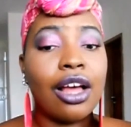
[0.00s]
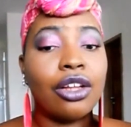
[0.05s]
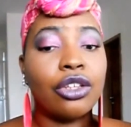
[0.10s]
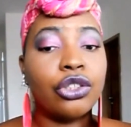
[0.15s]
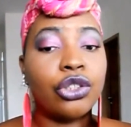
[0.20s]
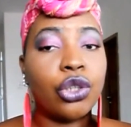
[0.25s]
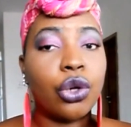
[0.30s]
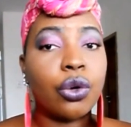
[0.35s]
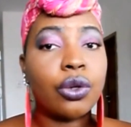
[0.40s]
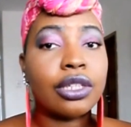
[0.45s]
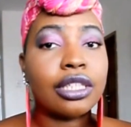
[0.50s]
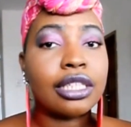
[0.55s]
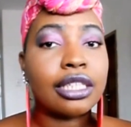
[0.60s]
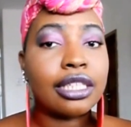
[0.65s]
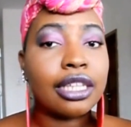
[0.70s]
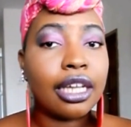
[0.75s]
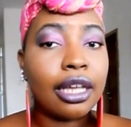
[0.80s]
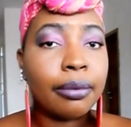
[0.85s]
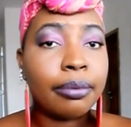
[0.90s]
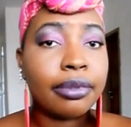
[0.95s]
Those
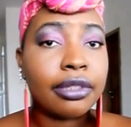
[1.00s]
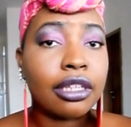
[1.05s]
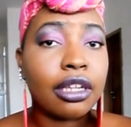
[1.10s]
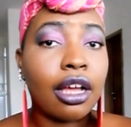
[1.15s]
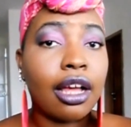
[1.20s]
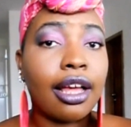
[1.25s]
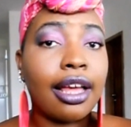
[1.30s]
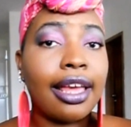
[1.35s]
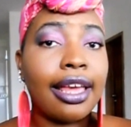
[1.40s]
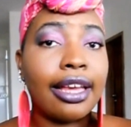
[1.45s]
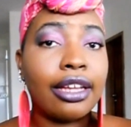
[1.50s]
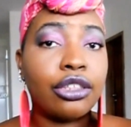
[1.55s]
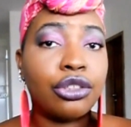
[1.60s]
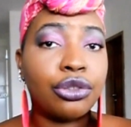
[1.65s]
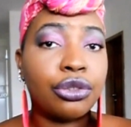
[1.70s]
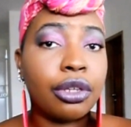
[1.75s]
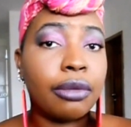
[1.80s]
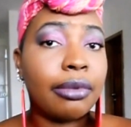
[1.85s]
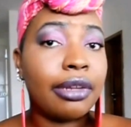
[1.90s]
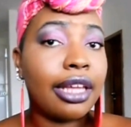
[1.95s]
tips
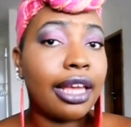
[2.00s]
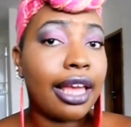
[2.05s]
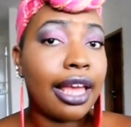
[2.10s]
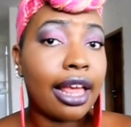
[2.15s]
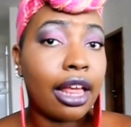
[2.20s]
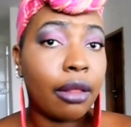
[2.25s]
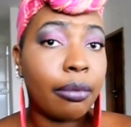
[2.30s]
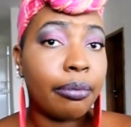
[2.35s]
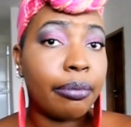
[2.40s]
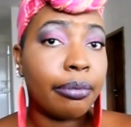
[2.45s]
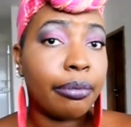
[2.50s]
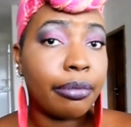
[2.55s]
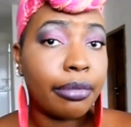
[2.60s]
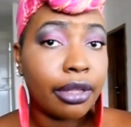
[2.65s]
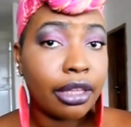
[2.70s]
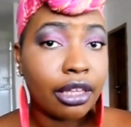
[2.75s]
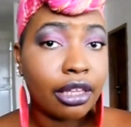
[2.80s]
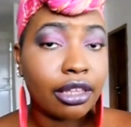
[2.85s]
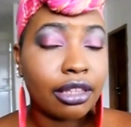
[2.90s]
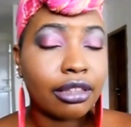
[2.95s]
extremely help
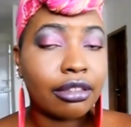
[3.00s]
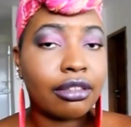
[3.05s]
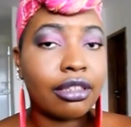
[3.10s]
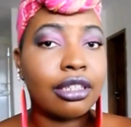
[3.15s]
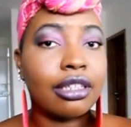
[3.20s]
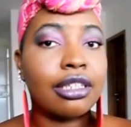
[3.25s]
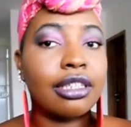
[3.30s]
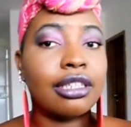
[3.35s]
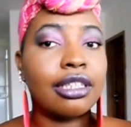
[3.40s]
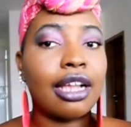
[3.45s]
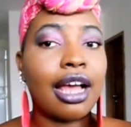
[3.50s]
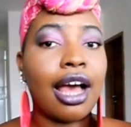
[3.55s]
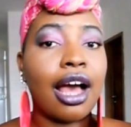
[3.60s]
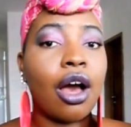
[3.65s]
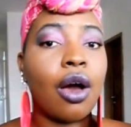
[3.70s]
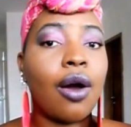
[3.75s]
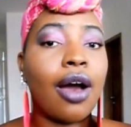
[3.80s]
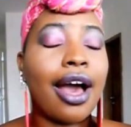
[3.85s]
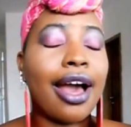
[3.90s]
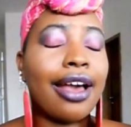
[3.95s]
me. This is
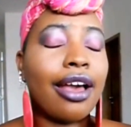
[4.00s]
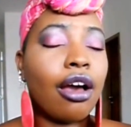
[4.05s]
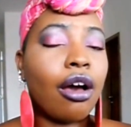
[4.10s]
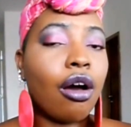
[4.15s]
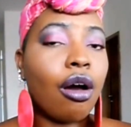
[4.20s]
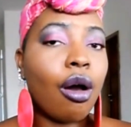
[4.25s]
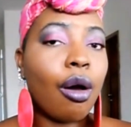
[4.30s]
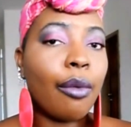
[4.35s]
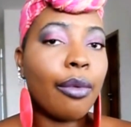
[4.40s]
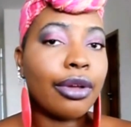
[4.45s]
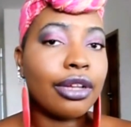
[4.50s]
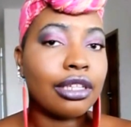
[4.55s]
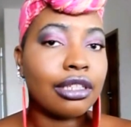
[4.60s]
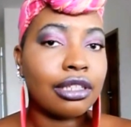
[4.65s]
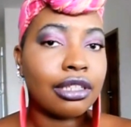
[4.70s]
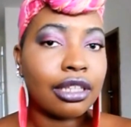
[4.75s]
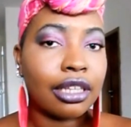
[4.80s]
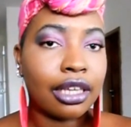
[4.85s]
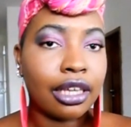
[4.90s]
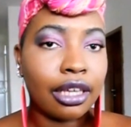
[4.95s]
how I
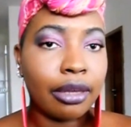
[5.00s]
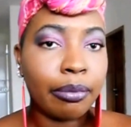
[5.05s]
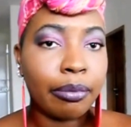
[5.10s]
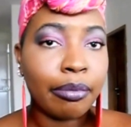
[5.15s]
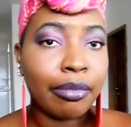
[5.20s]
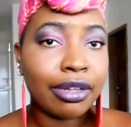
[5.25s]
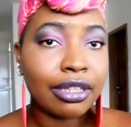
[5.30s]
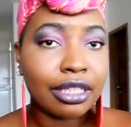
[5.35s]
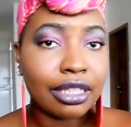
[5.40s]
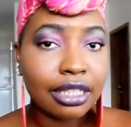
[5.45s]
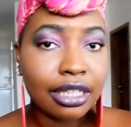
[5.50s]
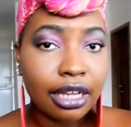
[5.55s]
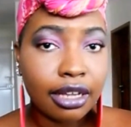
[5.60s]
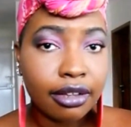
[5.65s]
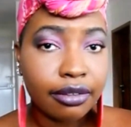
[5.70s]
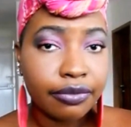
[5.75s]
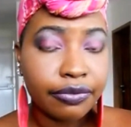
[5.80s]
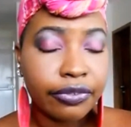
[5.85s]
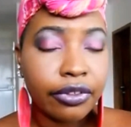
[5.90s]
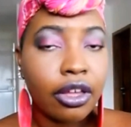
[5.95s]
always keep
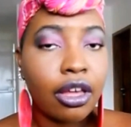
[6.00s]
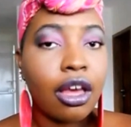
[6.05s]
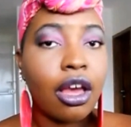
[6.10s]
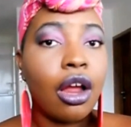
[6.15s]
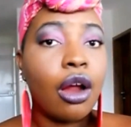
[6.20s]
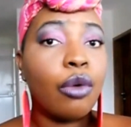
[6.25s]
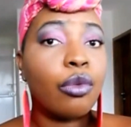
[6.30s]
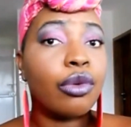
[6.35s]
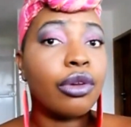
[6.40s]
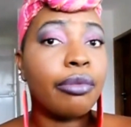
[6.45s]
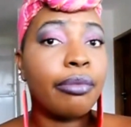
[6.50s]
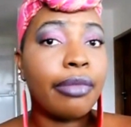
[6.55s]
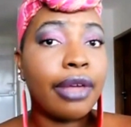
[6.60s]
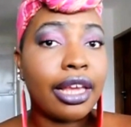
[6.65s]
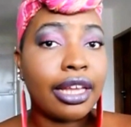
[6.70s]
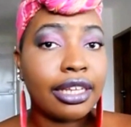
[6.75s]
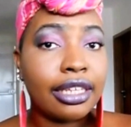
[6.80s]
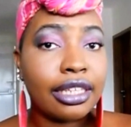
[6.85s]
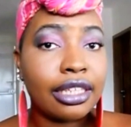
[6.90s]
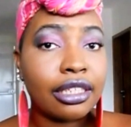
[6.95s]
myself
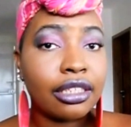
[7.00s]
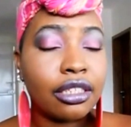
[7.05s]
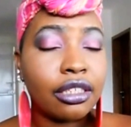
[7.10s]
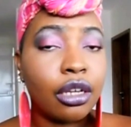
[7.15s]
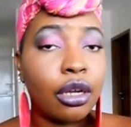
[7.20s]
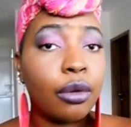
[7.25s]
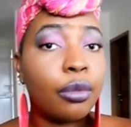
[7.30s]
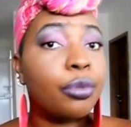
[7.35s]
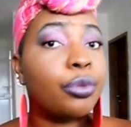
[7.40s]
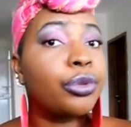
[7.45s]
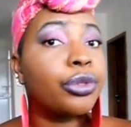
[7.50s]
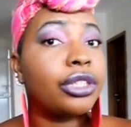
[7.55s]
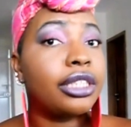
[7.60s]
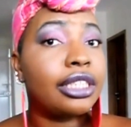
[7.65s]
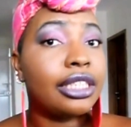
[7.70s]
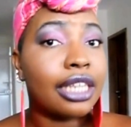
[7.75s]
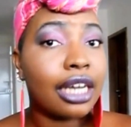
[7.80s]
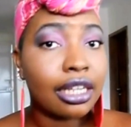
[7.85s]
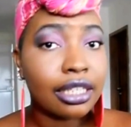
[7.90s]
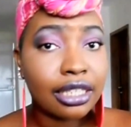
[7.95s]
remaining
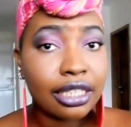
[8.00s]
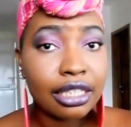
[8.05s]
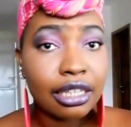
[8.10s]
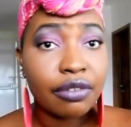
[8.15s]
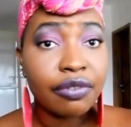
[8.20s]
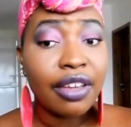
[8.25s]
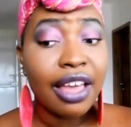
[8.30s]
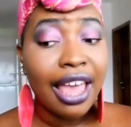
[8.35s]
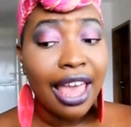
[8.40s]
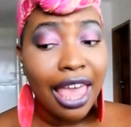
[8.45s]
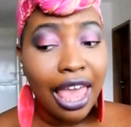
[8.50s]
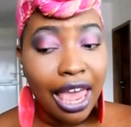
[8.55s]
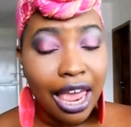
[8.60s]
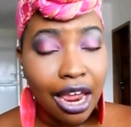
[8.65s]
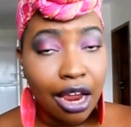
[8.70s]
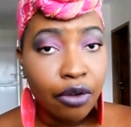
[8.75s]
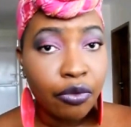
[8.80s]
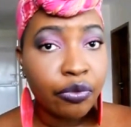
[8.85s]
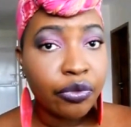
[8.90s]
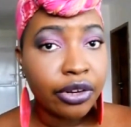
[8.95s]
productive
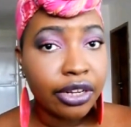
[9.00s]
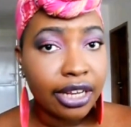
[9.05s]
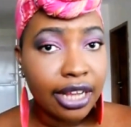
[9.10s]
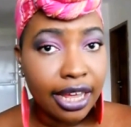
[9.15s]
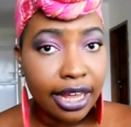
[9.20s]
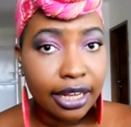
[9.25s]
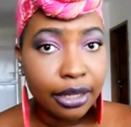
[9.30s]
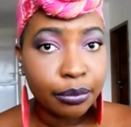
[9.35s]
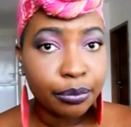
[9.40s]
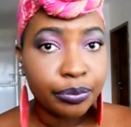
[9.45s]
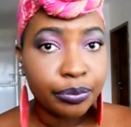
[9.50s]
every day.